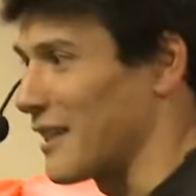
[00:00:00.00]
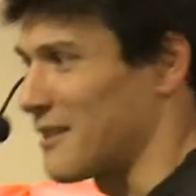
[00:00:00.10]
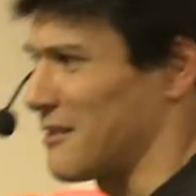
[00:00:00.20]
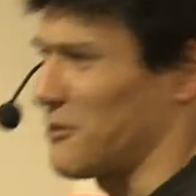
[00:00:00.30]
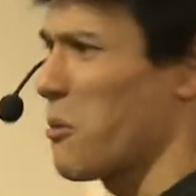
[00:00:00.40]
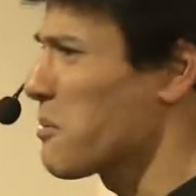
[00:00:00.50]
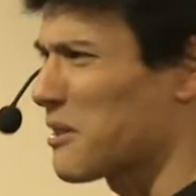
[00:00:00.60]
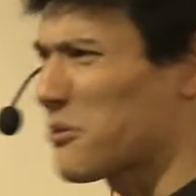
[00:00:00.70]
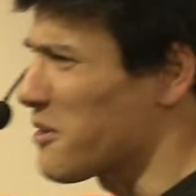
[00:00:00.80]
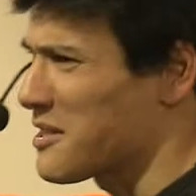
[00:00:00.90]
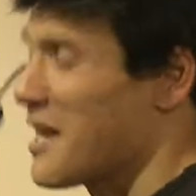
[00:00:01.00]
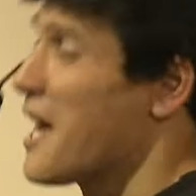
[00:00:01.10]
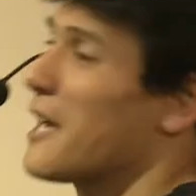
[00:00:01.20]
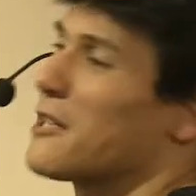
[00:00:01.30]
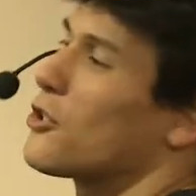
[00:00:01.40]
that. It's completely crazy.
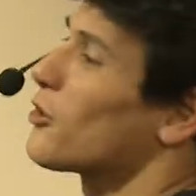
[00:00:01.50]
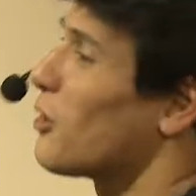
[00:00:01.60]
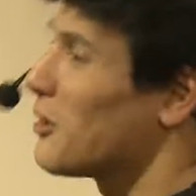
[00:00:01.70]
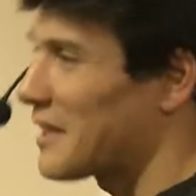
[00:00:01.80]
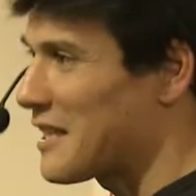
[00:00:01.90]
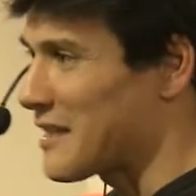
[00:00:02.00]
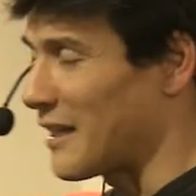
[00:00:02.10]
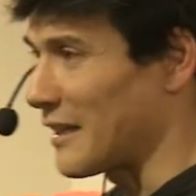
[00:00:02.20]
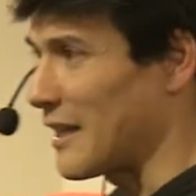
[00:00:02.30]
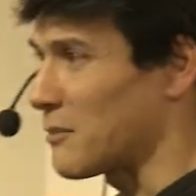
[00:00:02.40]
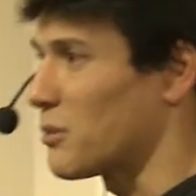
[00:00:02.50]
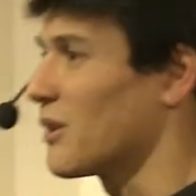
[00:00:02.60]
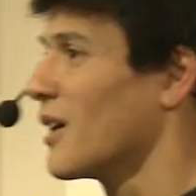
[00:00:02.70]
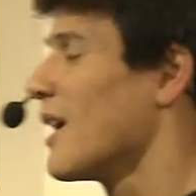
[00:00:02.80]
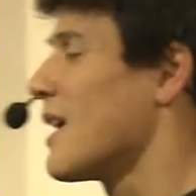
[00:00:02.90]
Not all kids are like that,
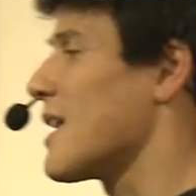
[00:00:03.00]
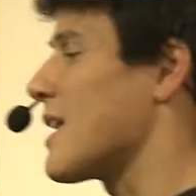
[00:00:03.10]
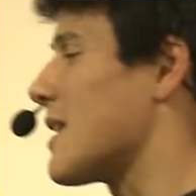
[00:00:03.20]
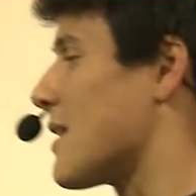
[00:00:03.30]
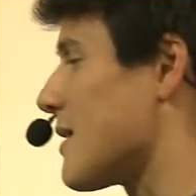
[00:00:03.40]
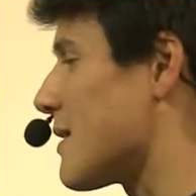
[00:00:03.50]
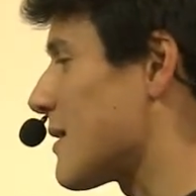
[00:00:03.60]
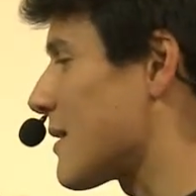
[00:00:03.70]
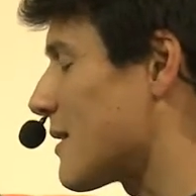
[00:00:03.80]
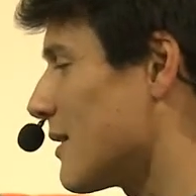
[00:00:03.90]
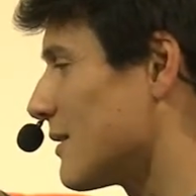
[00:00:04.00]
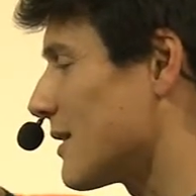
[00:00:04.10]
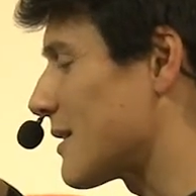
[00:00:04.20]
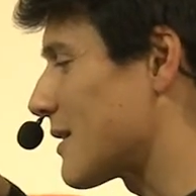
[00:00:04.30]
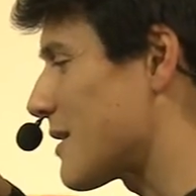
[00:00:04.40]
but it's
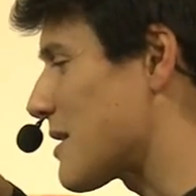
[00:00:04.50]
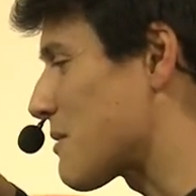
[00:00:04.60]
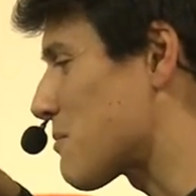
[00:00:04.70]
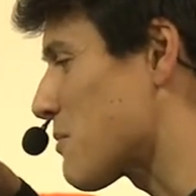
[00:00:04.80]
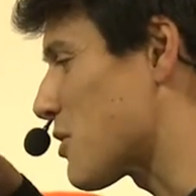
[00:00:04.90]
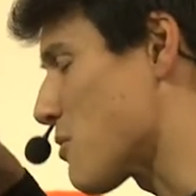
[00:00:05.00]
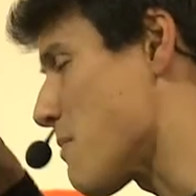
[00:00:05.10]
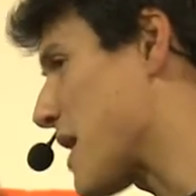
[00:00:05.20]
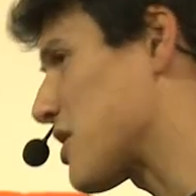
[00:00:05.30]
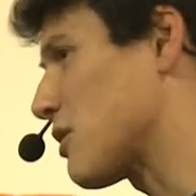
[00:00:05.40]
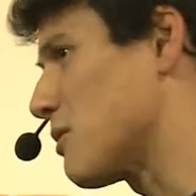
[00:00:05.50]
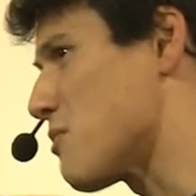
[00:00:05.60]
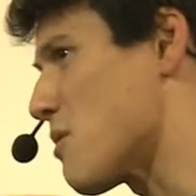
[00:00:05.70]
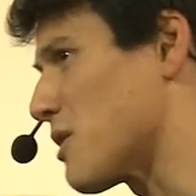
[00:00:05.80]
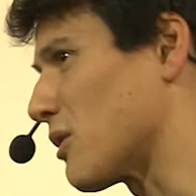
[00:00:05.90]
a magical
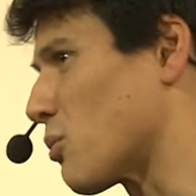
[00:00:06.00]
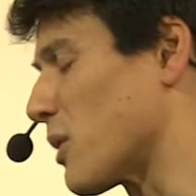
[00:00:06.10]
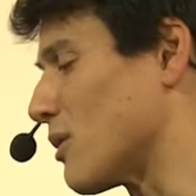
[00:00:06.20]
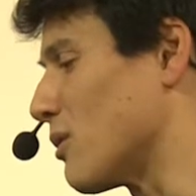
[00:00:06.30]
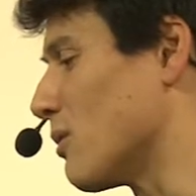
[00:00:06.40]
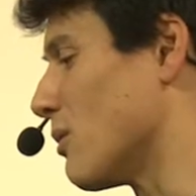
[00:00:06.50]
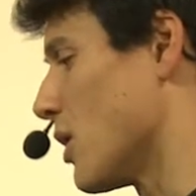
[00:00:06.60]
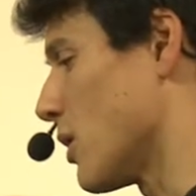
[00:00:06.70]
moment when you